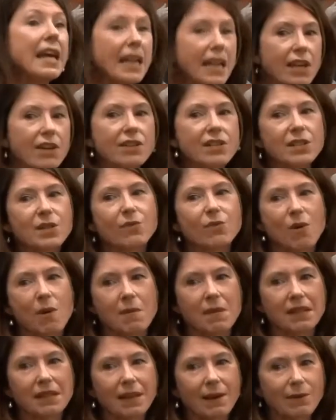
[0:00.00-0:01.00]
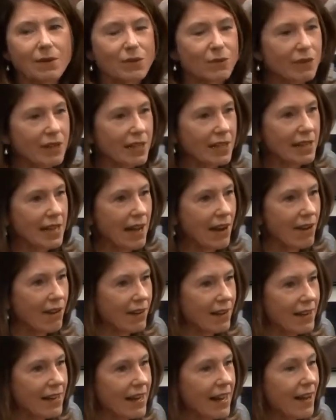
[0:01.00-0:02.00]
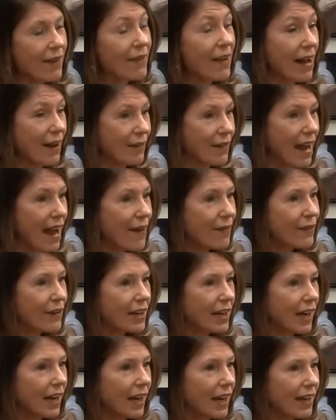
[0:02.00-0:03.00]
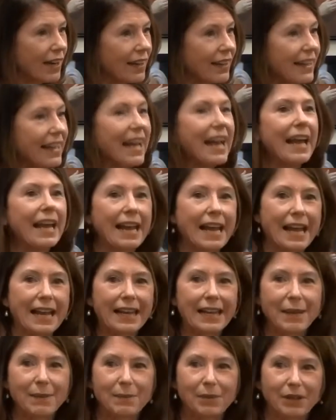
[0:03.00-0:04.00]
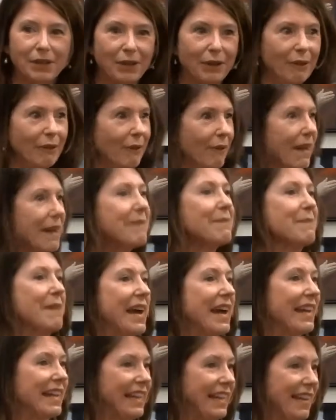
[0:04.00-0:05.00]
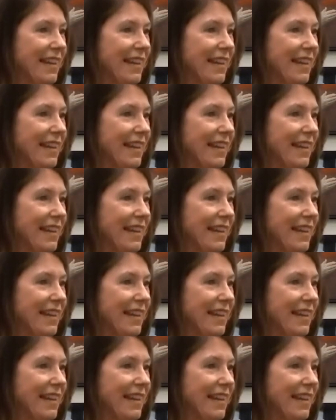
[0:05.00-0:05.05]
Here's the woman that was written out about Africa, and I get to put it right back in.